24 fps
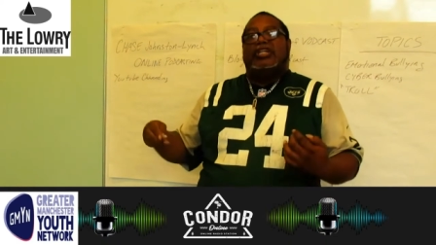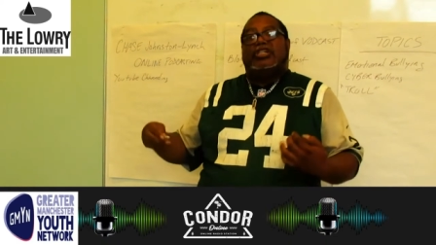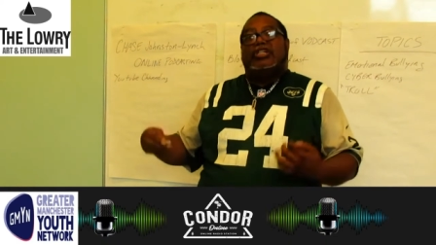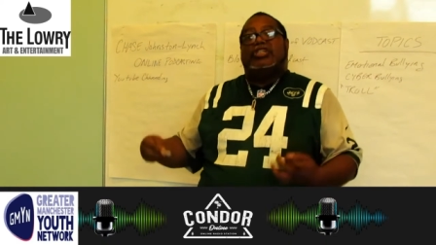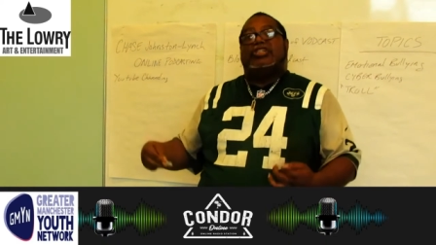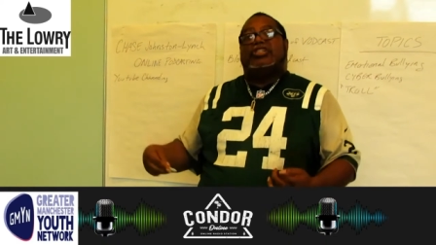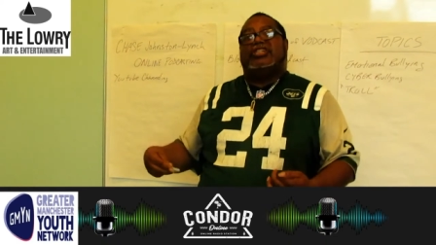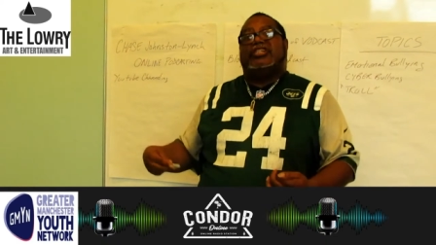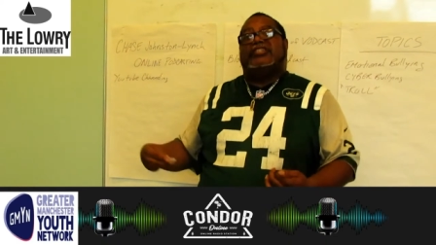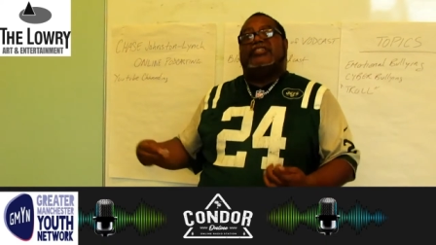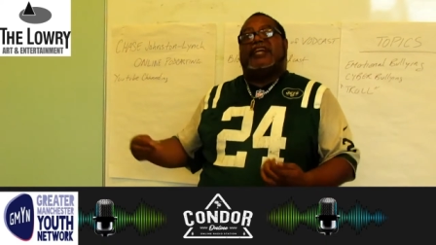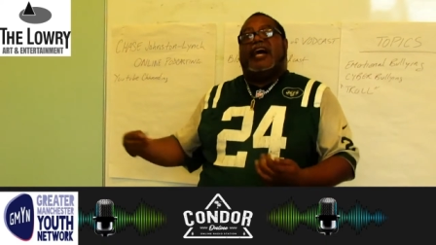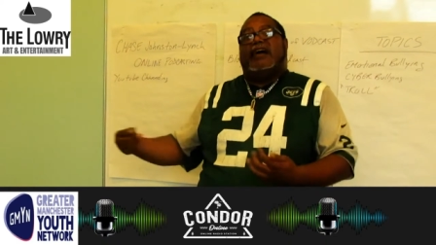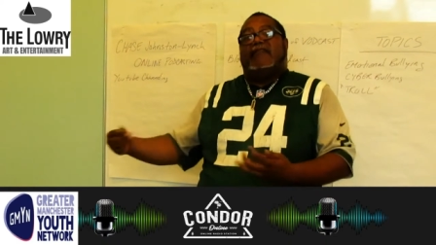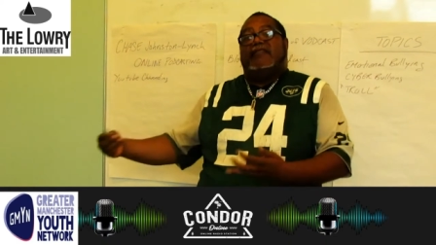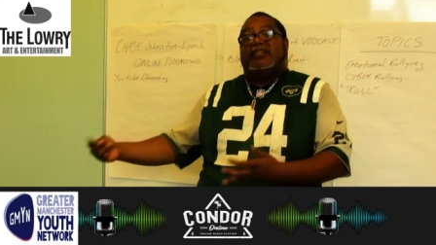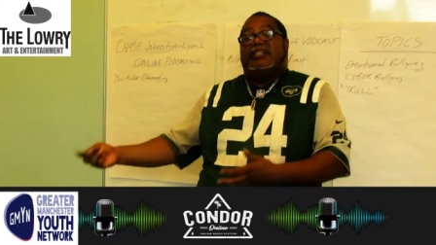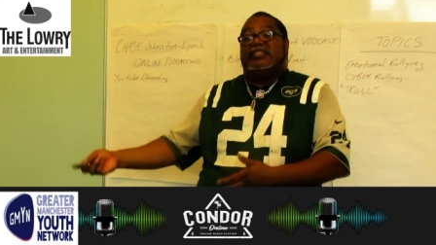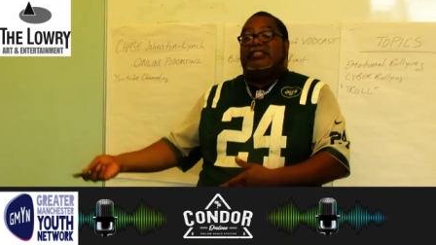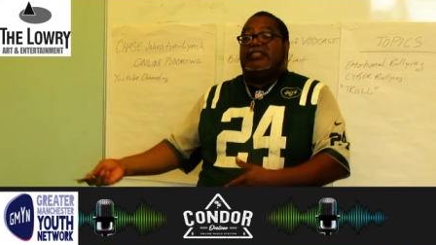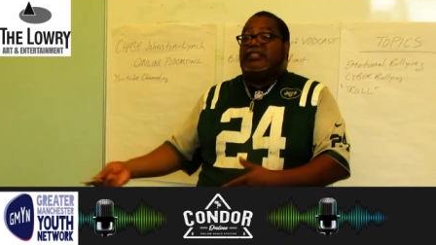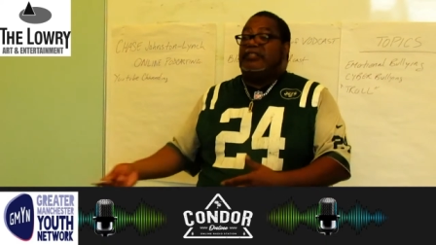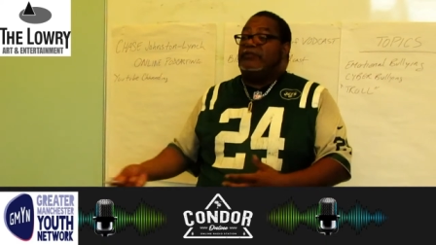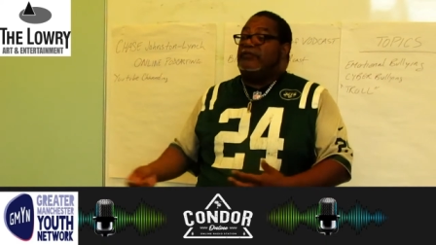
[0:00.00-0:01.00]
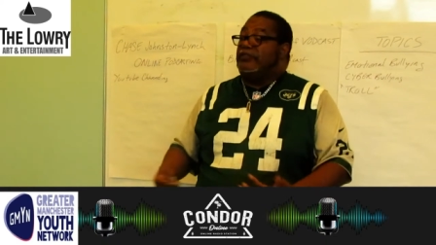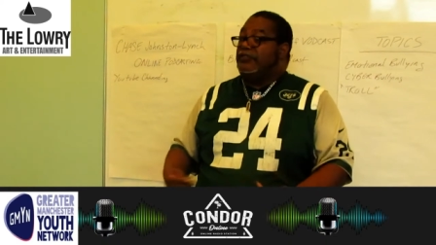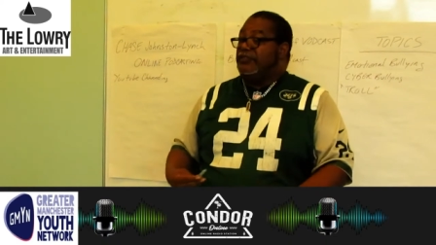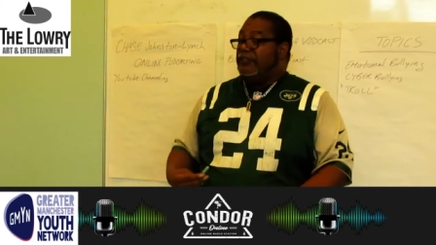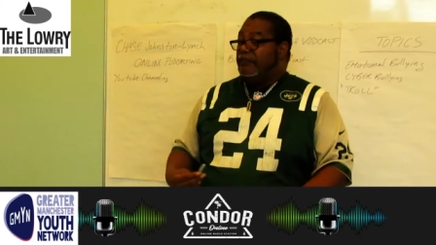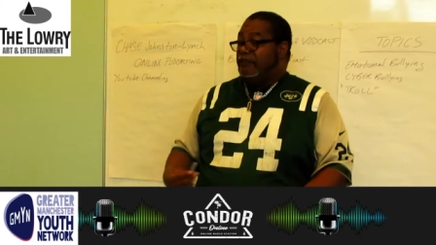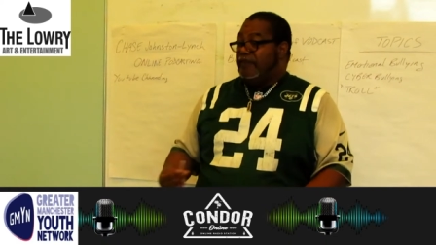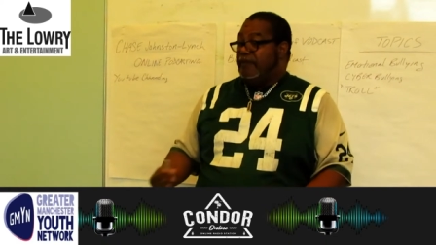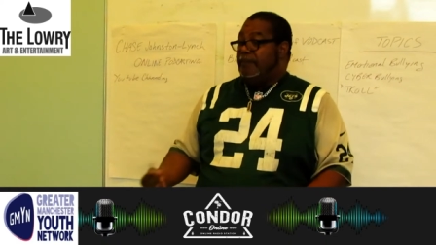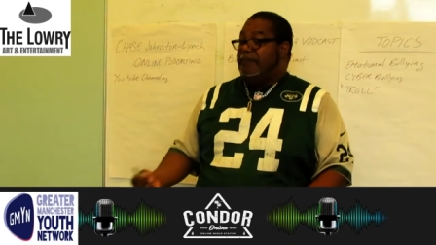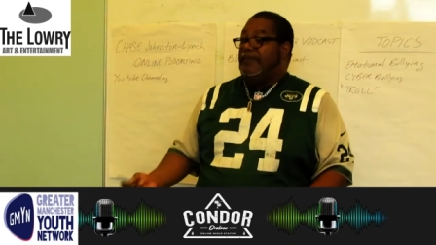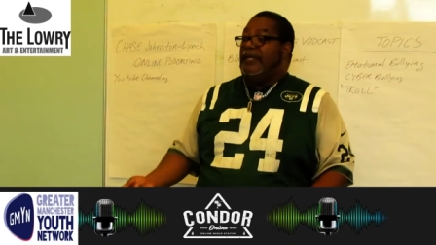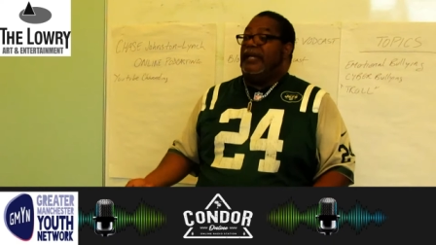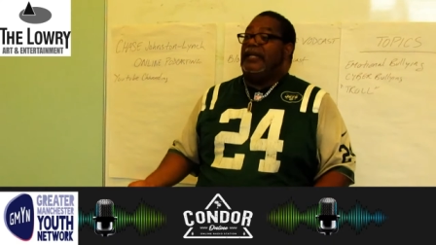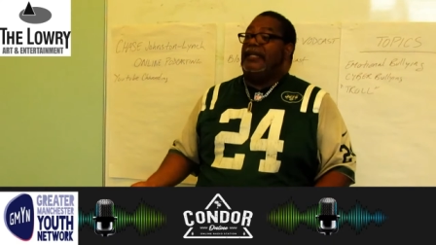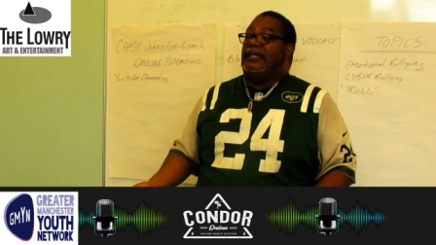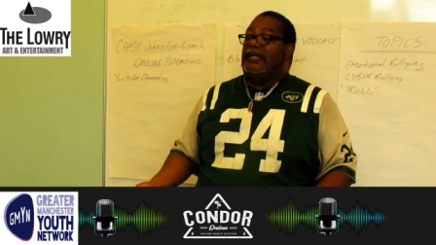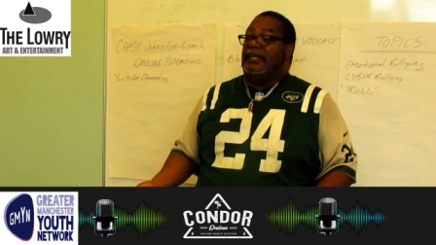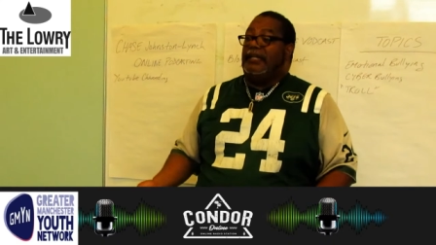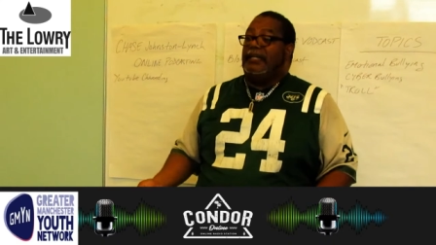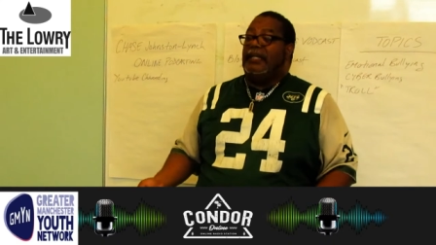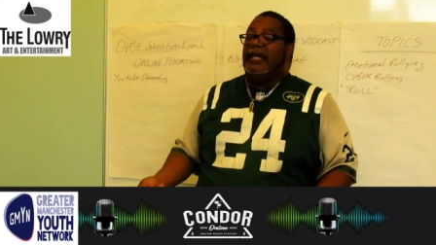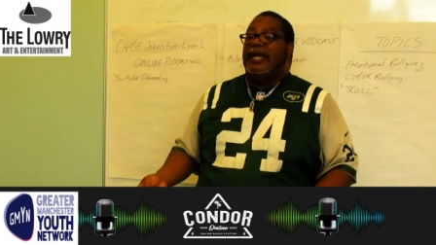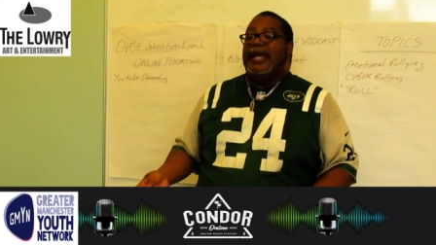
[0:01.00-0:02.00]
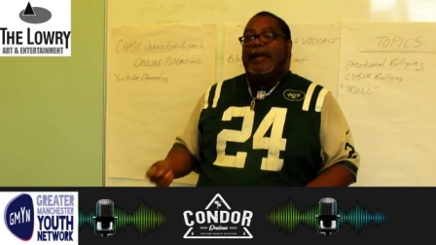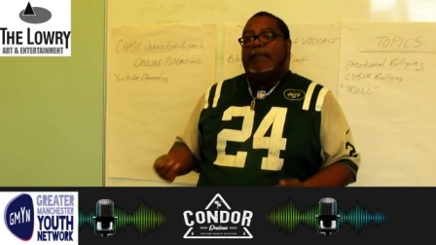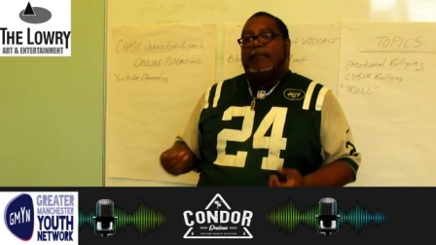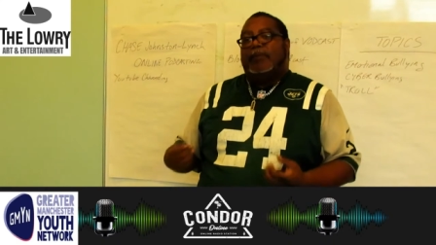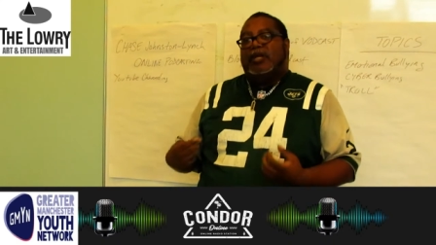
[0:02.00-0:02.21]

You're just having a difference of opinion.